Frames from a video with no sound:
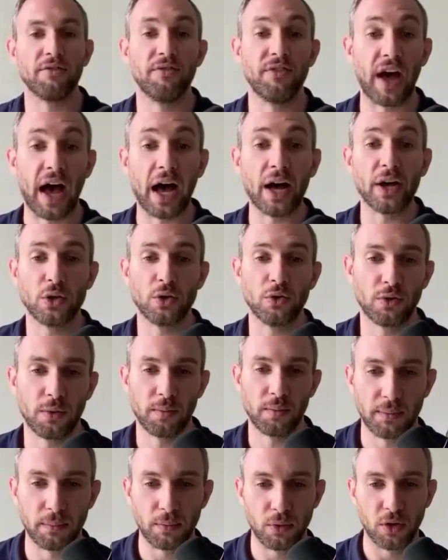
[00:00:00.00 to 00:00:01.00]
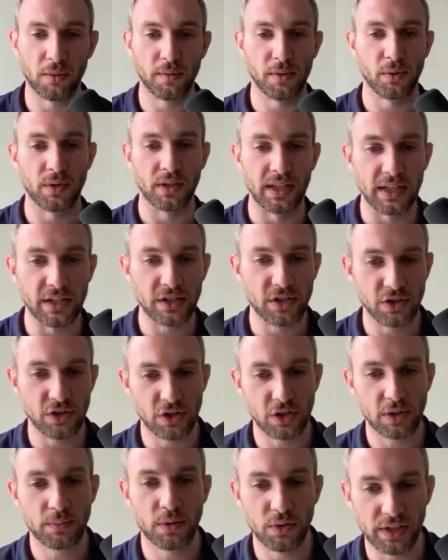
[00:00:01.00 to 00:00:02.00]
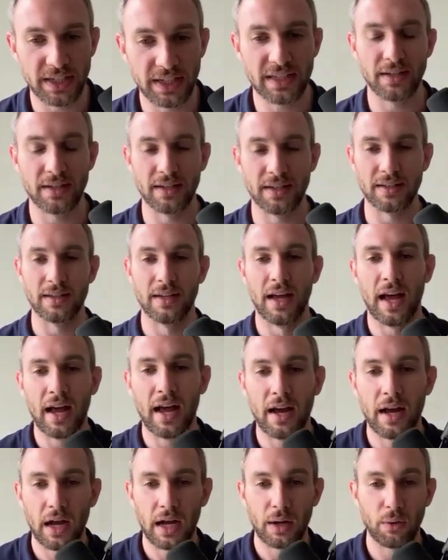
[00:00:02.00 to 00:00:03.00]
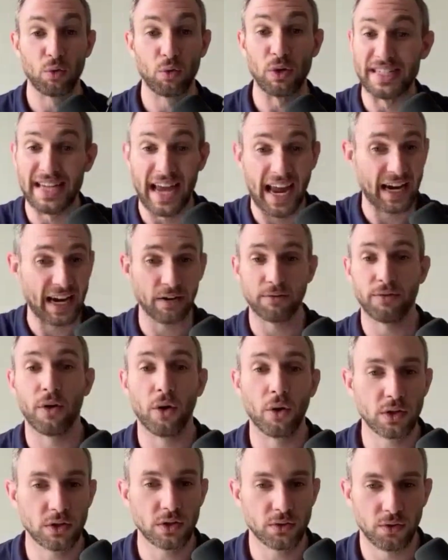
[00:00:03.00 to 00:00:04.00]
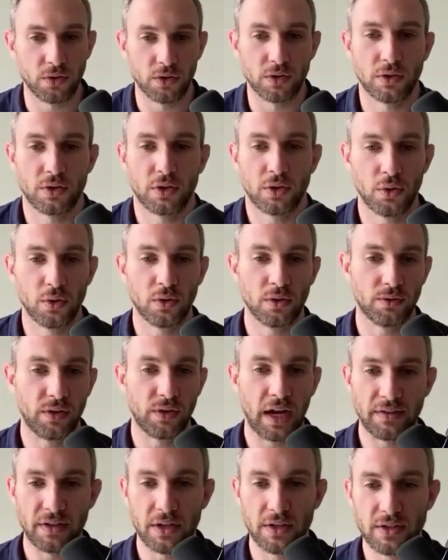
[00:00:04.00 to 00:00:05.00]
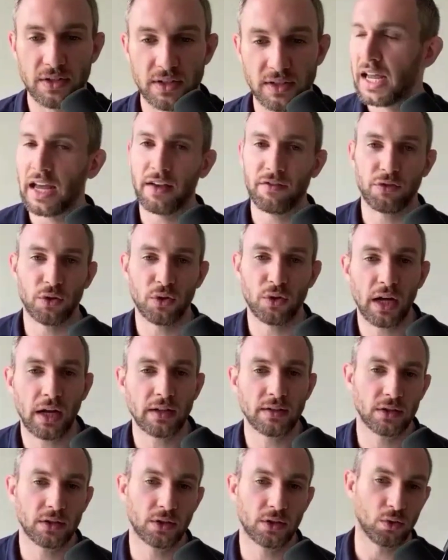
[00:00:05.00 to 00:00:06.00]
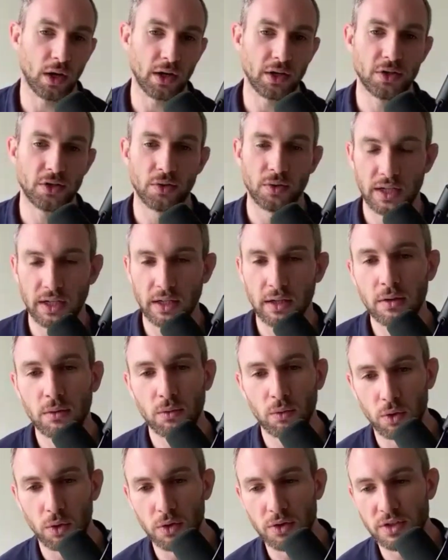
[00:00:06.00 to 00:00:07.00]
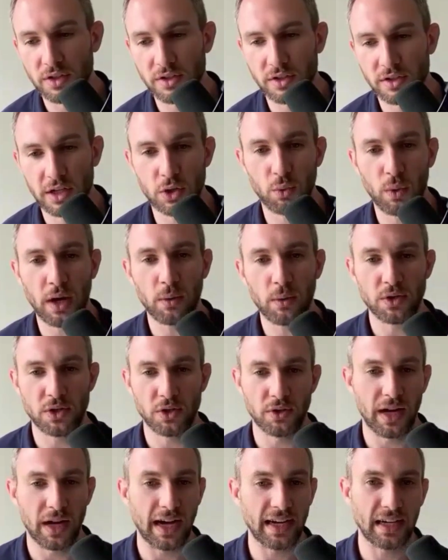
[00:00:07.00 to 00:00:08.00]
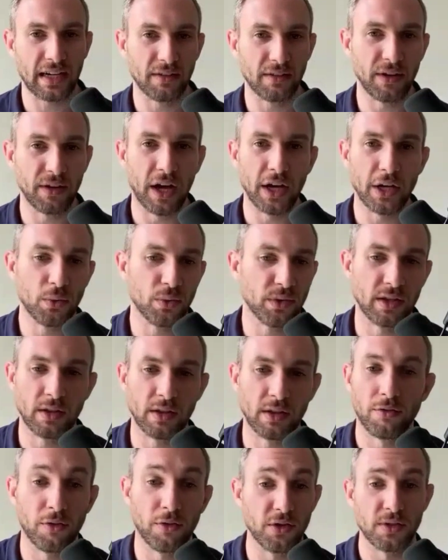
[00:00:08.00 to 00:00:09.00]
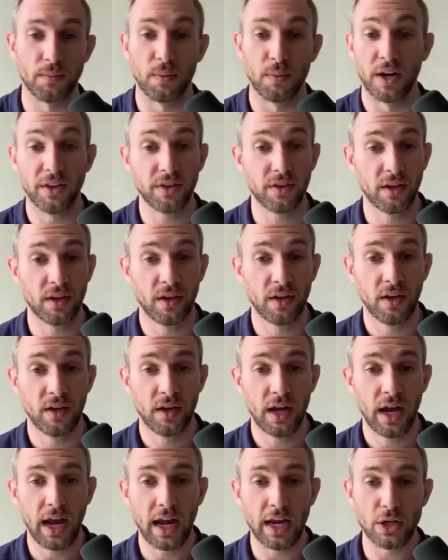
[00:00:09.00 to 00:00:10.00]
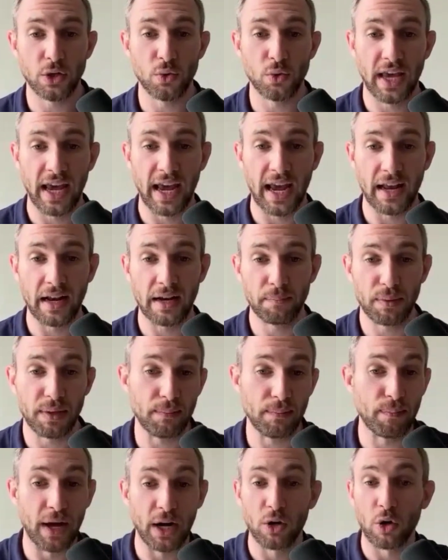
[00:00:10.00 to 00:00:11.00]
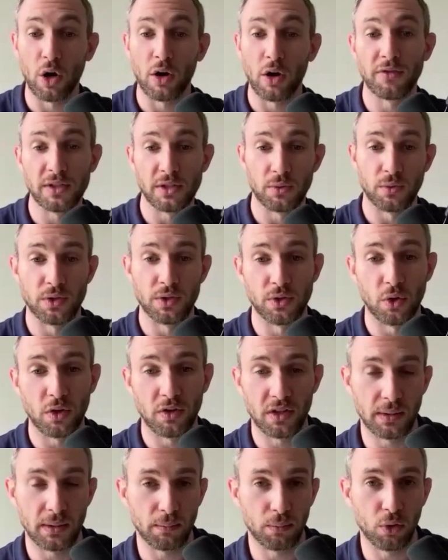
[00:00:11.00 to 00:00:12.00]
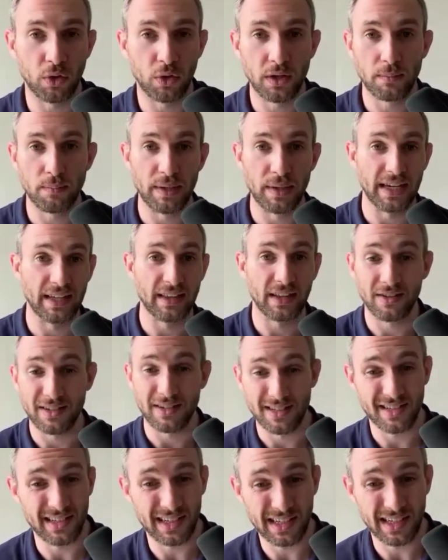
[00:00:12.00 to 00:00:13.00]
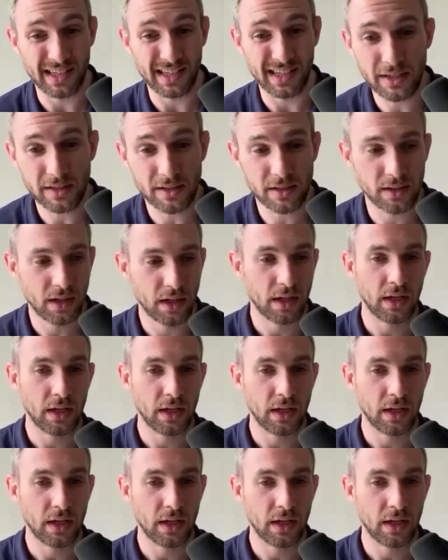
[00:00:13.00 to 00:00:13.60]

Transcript: value from an employment relationship, you need to retain folks for 2 to 5 years. If you're not structuring roles in such a way which you're not getting value within the first month, and you can't be better off as a result of the employee being there in 6 months,